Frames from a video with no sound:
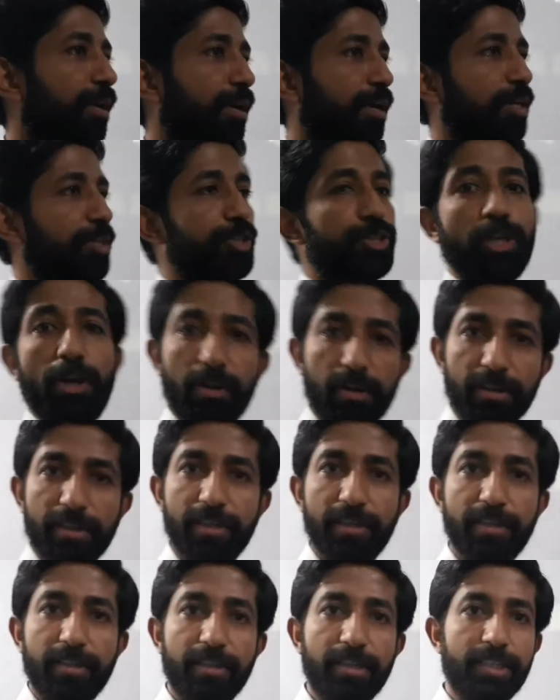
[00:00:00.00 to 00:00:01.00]
Shock,
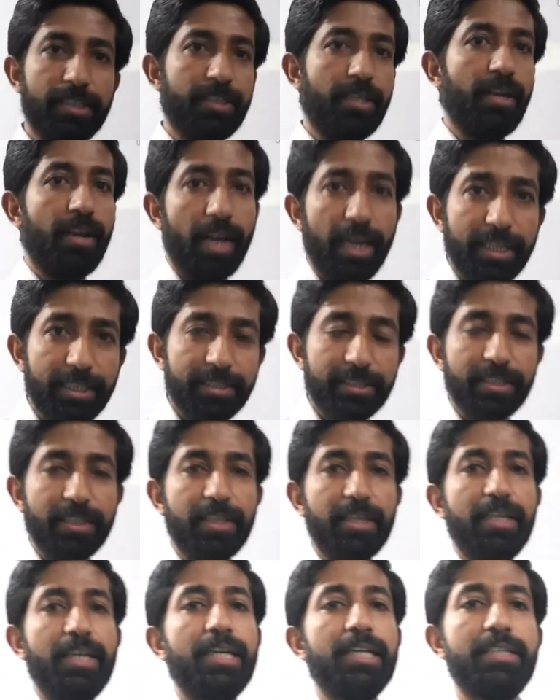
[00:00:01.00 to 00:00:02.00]
it's light,
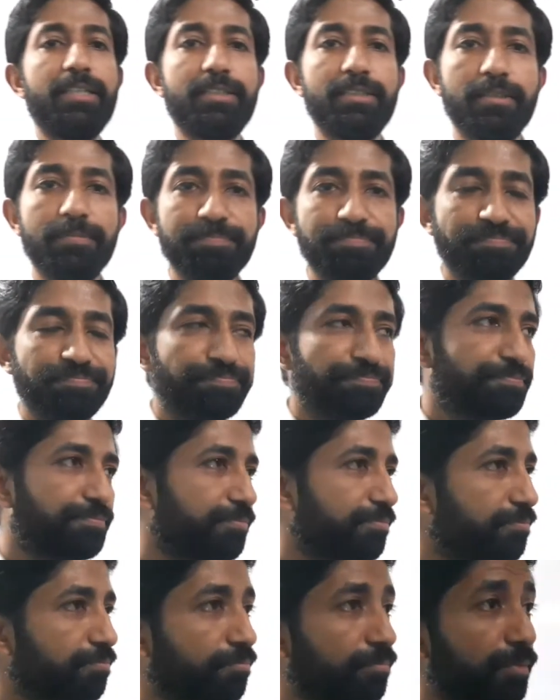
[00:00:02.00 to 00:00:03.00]
it's
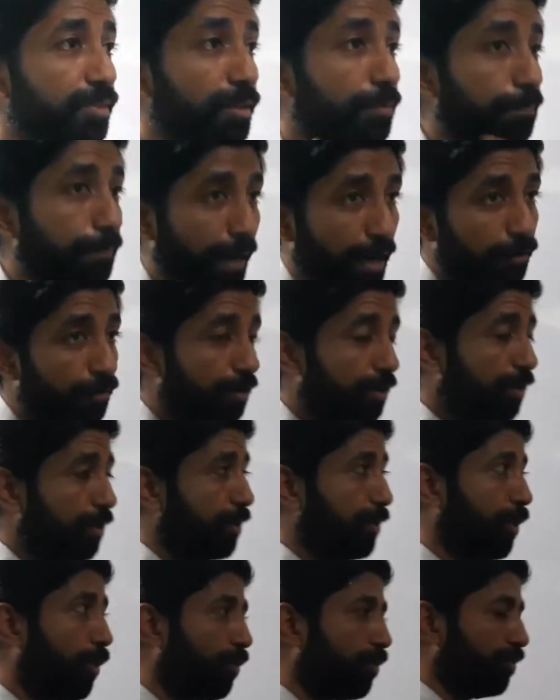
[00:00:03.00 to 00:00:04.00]
power?
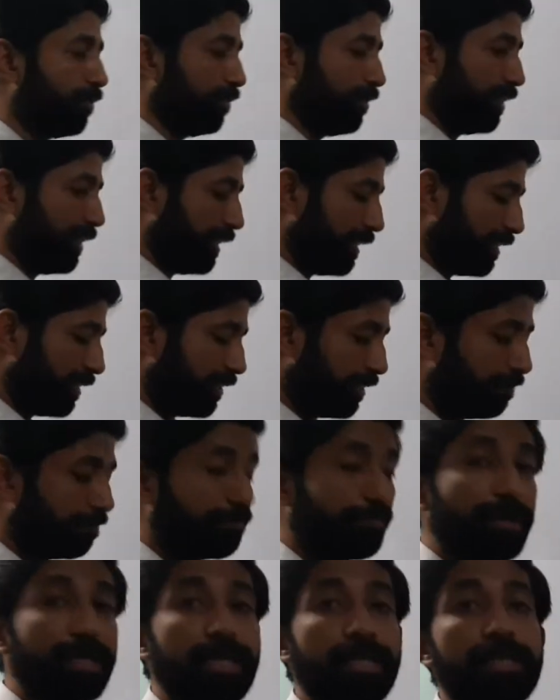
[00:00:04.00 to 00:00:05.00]
No, it is
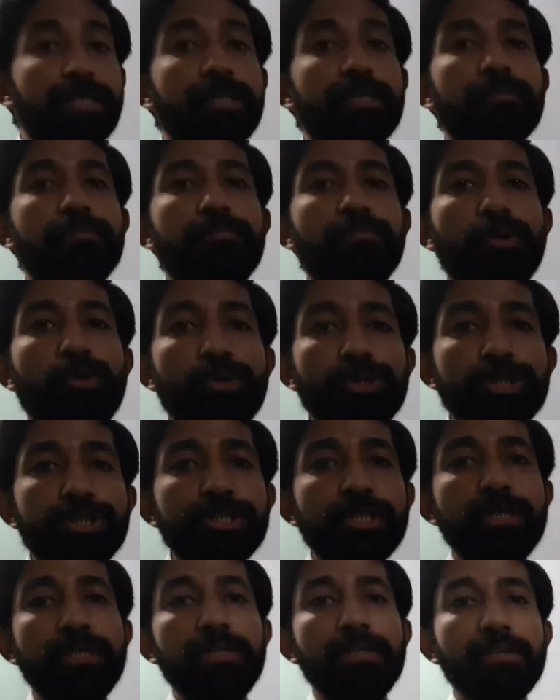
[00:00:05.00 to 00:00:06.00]
simply the
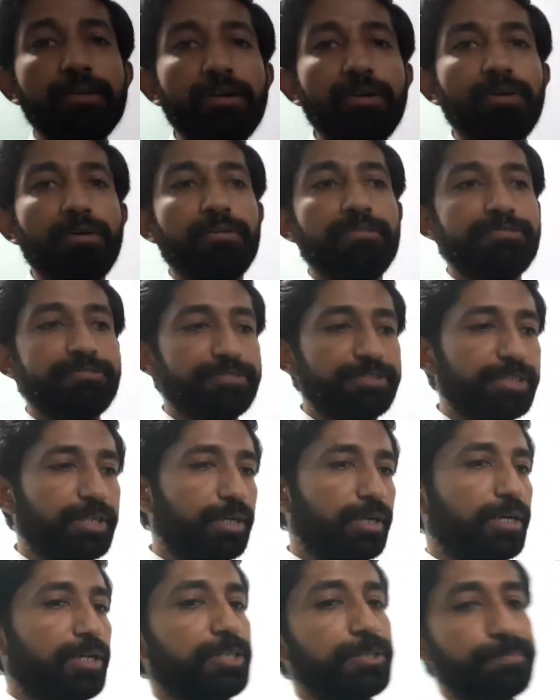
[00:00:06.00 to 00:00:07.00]
motion of
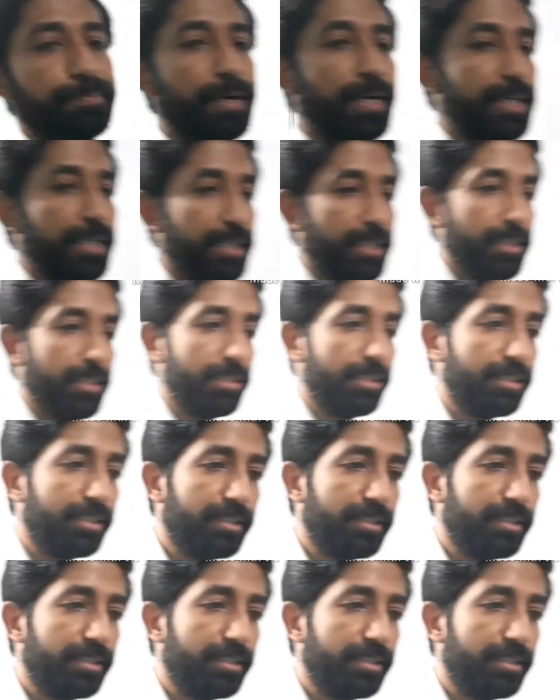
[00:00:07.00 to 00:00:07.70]
charged particles,